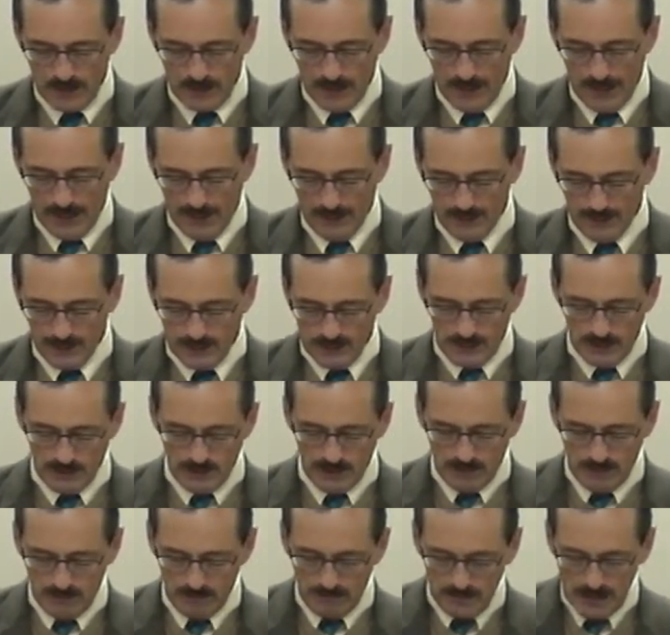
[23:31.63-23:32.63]
and
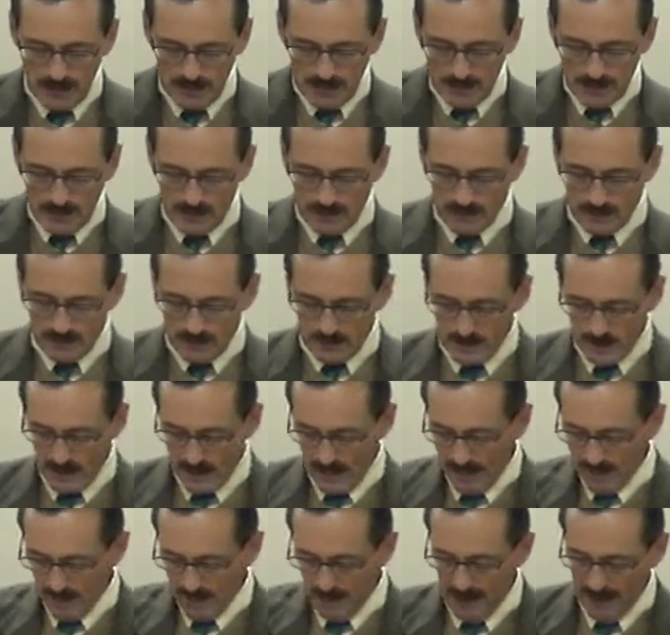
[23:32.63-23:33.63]
the immediate
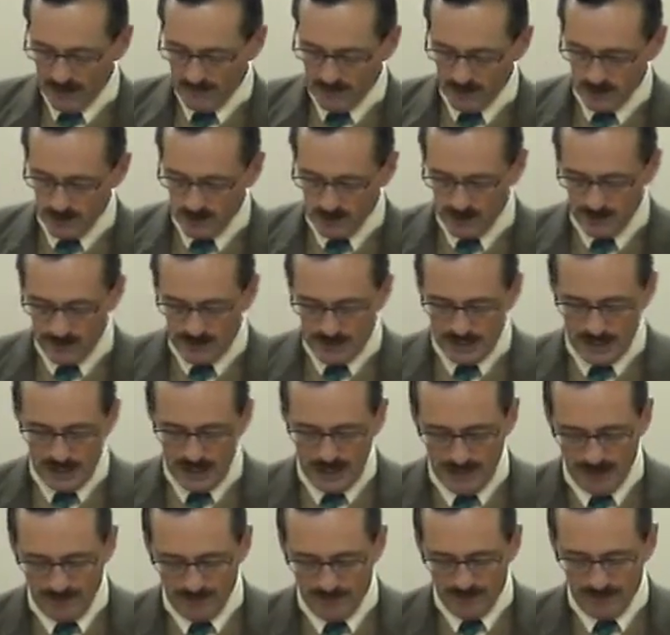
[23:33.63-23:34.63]
time after his
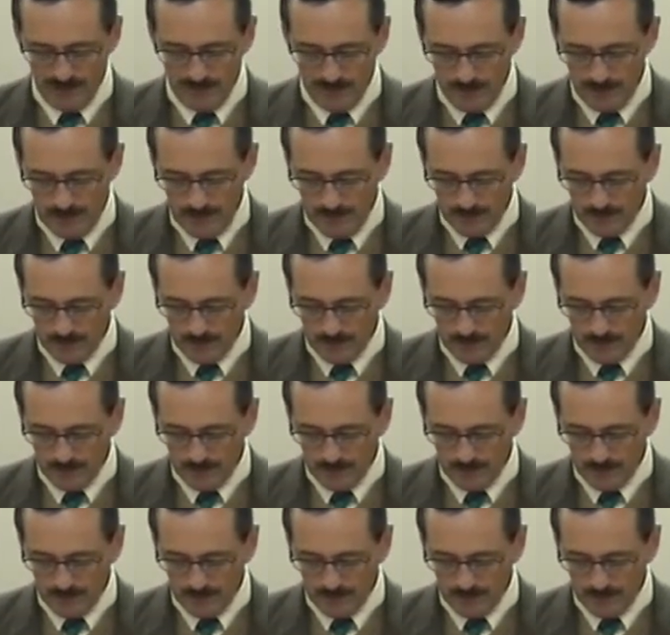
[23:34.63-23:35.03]
death.